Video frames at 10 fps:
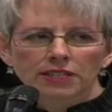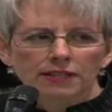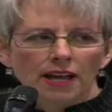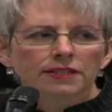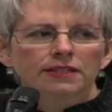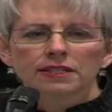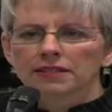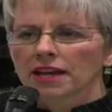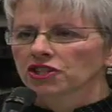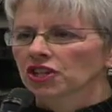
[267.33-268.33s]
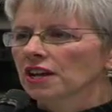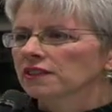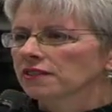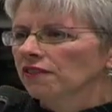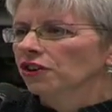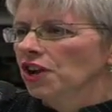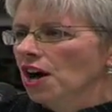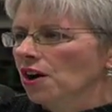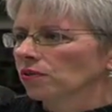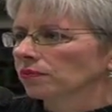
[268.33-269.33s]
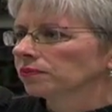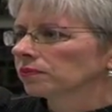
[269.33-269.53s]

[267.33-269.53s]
states this nation has ever known.